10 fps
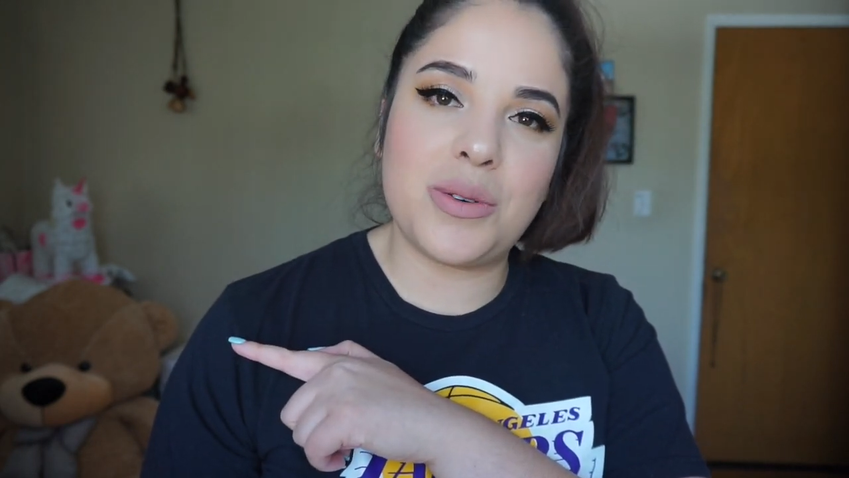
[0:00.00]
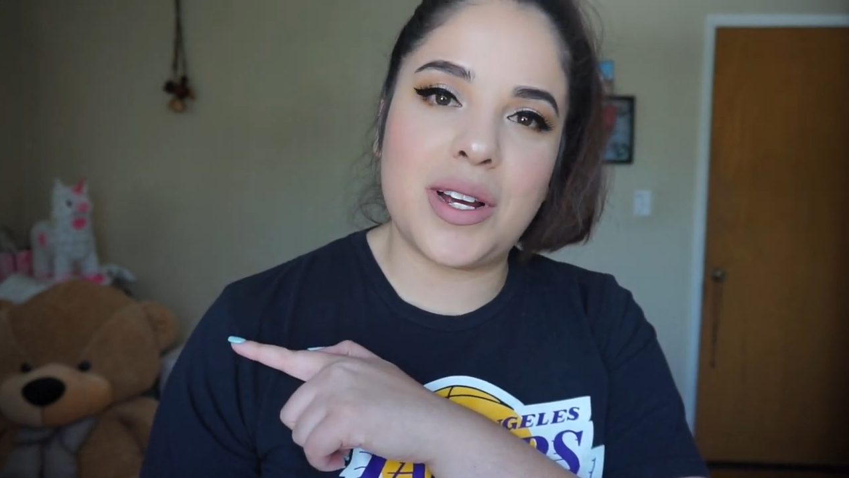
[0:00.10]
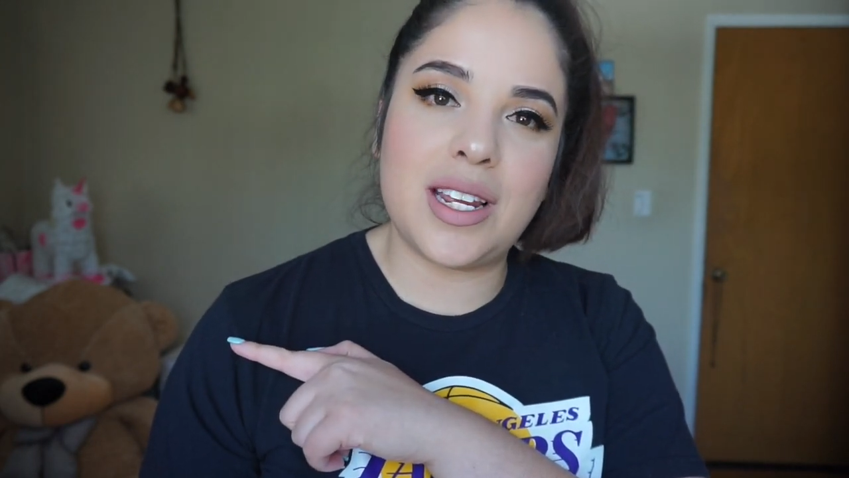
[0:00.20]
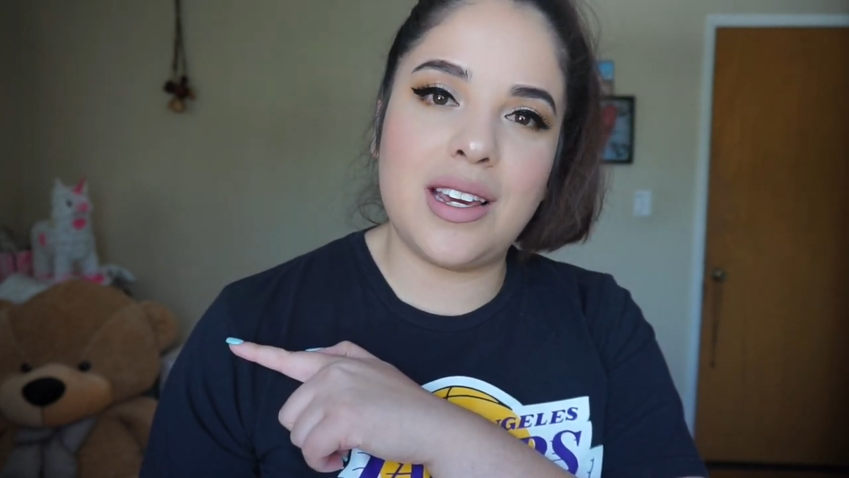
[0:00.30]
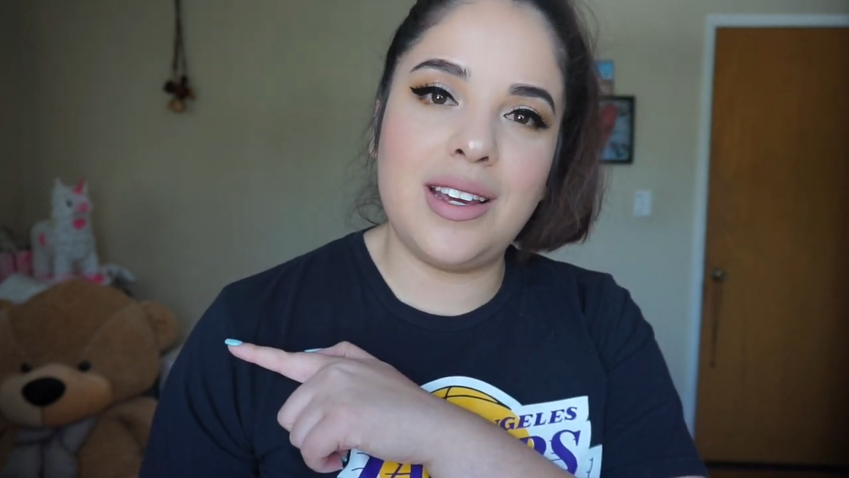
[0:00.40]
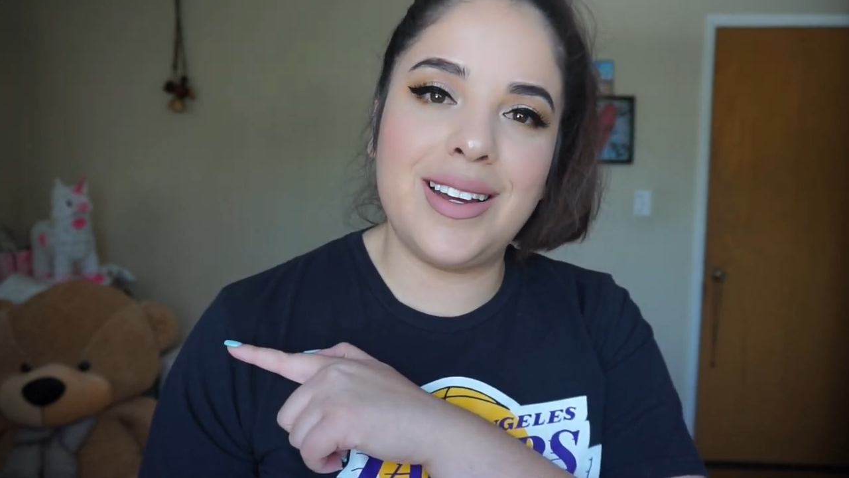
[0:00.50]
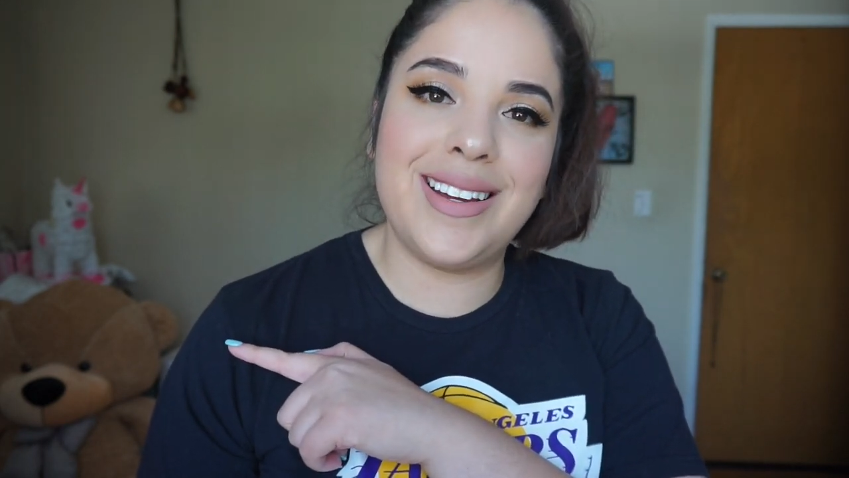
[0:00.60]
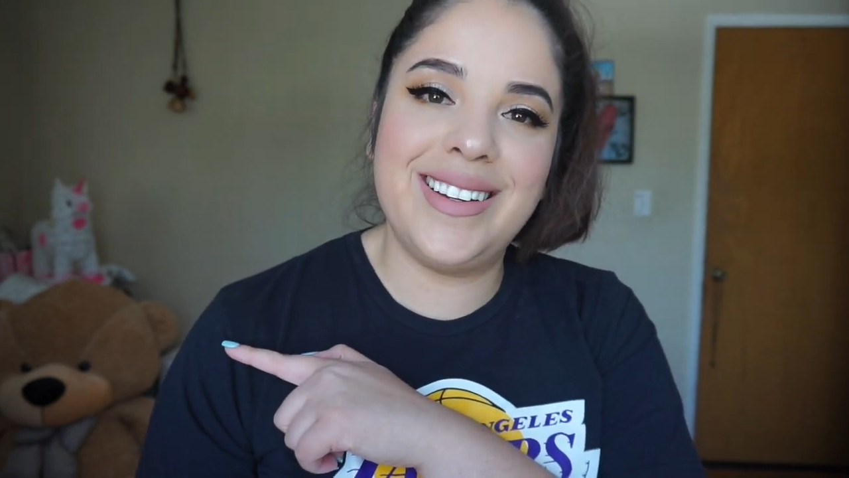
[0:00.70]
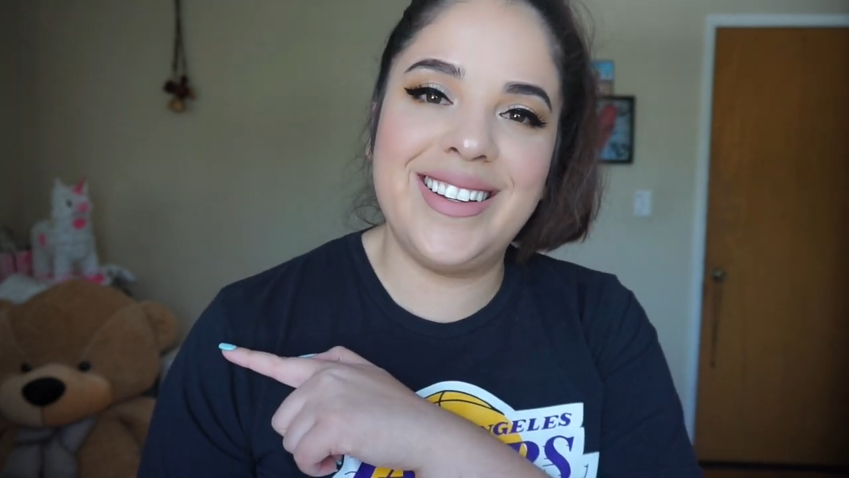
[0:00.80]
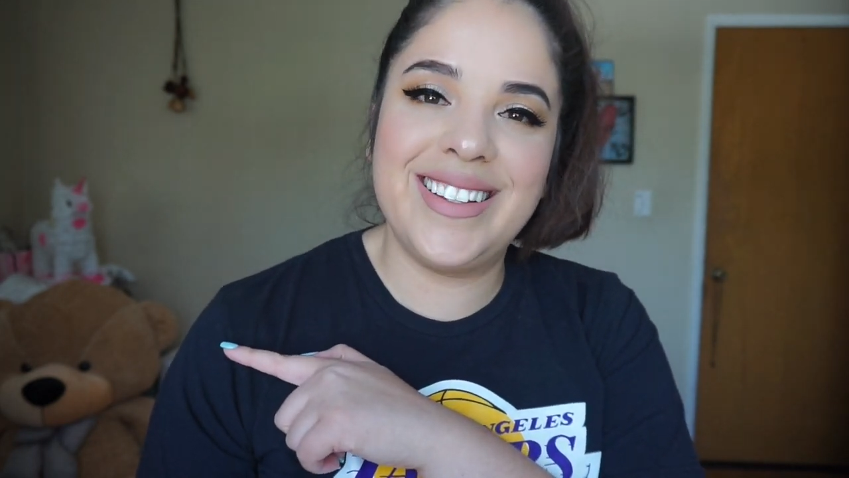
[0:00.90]
already.
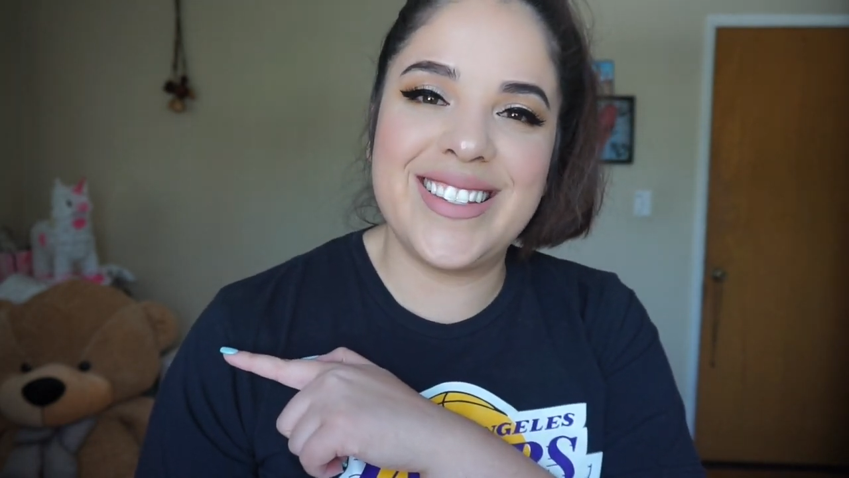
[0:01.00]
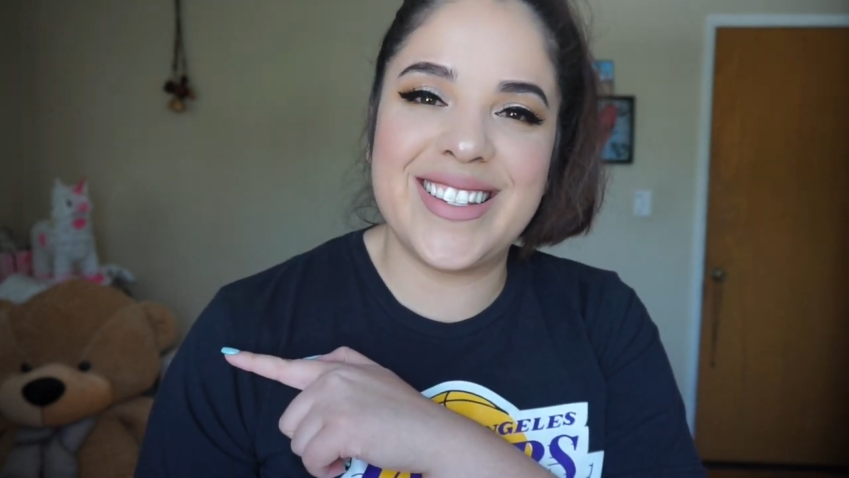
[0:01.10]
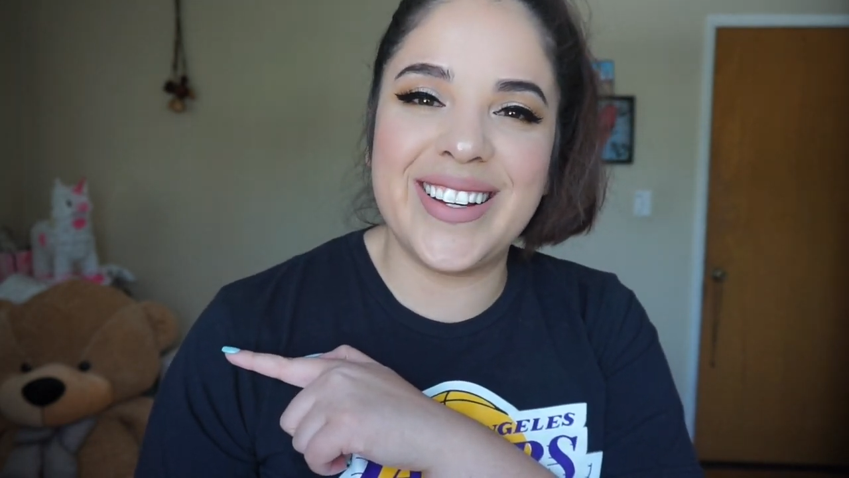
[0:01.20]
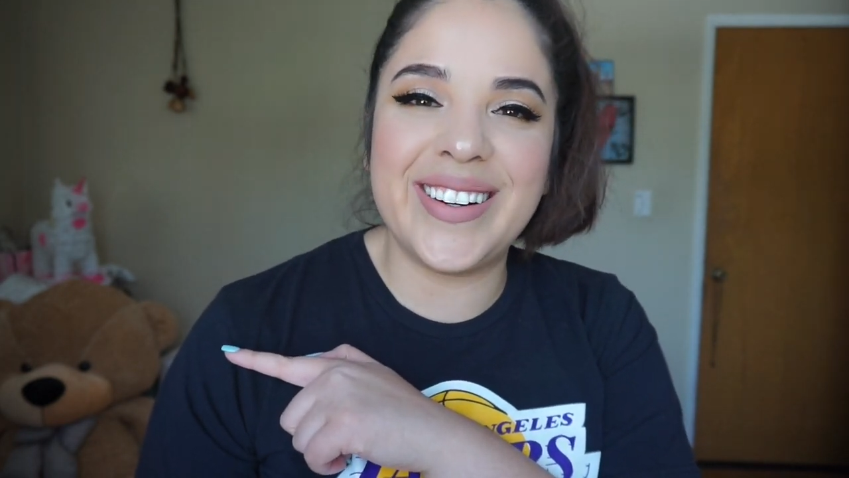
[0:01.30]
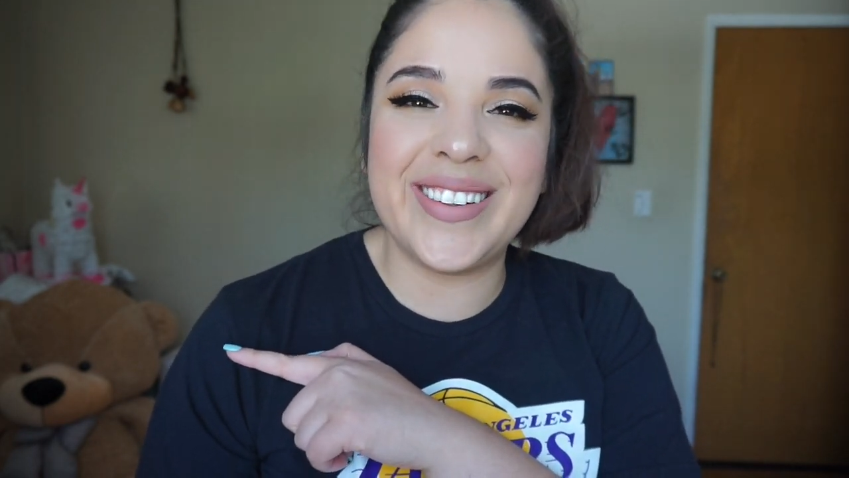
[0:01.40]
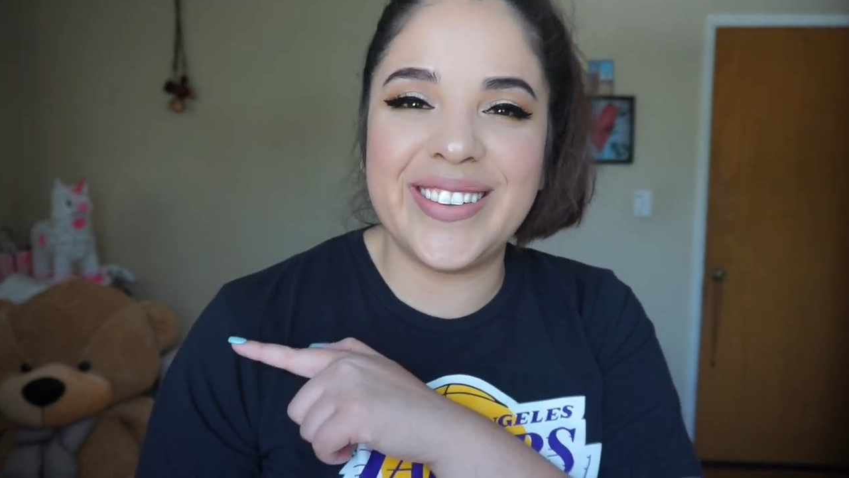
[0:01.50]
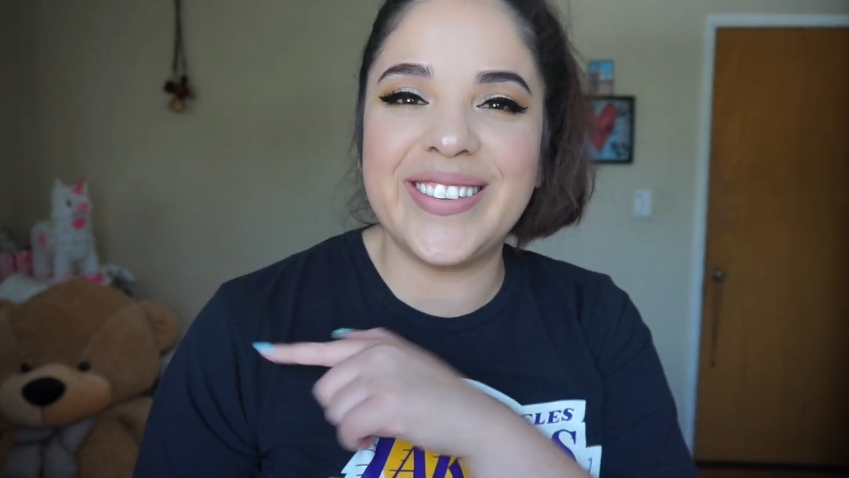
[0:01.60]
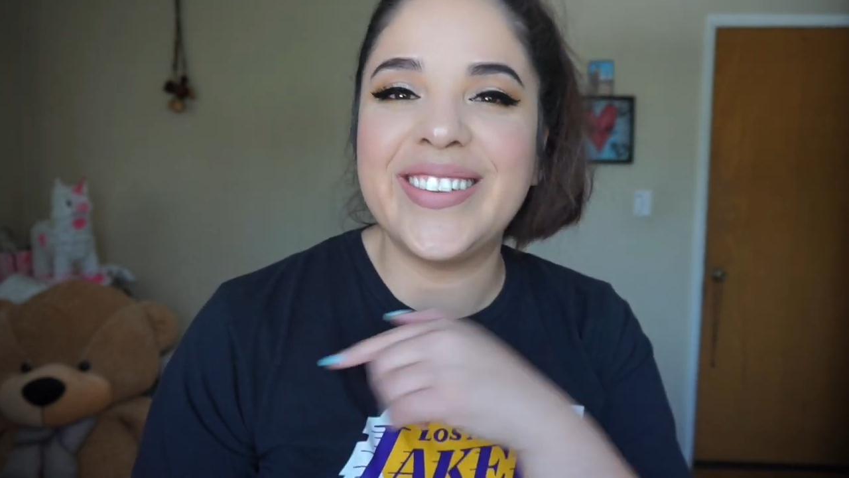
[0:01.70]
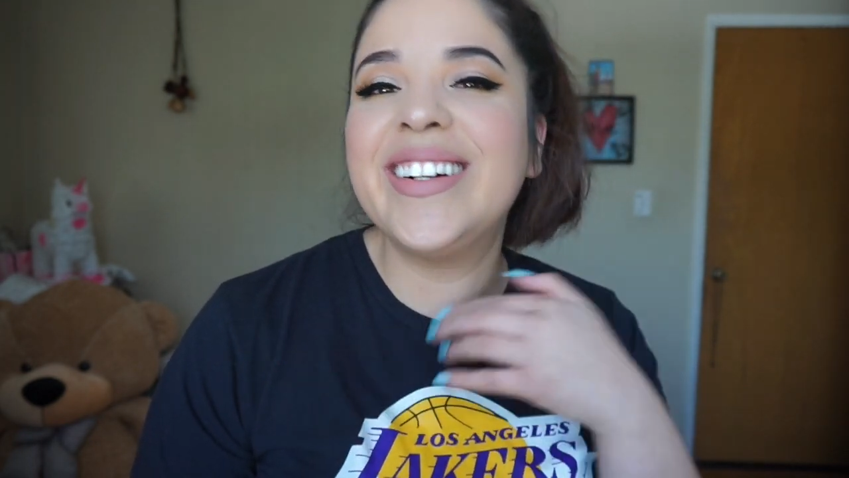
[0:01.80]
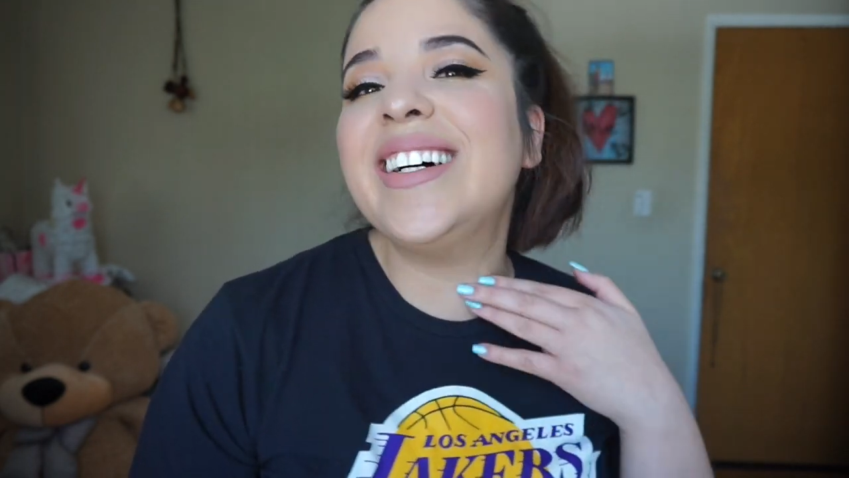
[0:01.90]

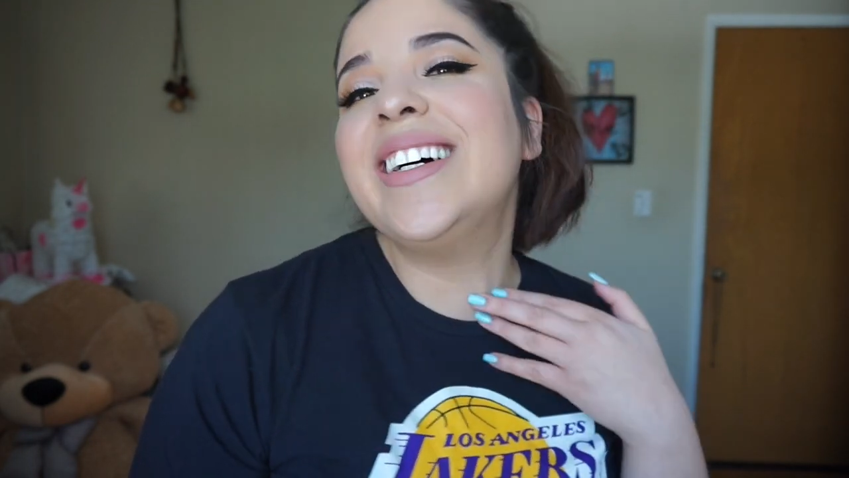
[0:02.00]
So